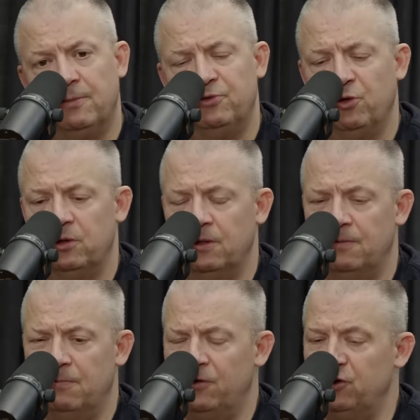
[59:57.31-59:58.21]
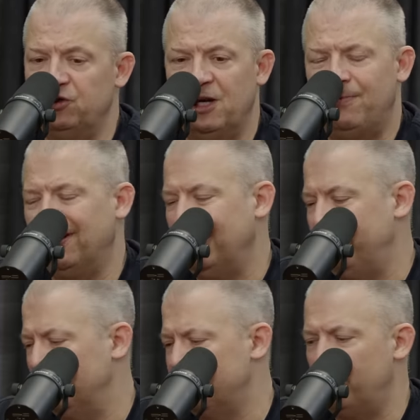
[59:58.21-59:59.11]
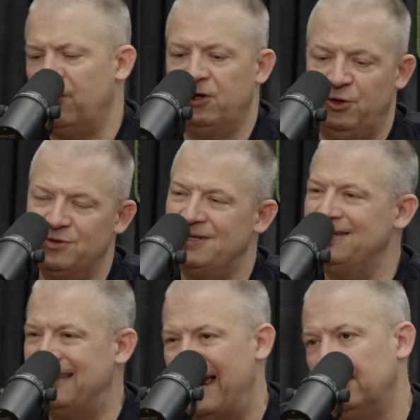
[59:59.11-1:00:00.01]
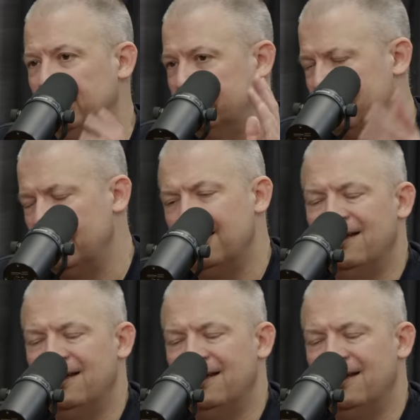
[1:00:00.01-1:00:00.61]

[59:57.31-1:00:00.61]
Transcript: I'm doing the Mothership. I got Pittsburgh, Houston, Dallas.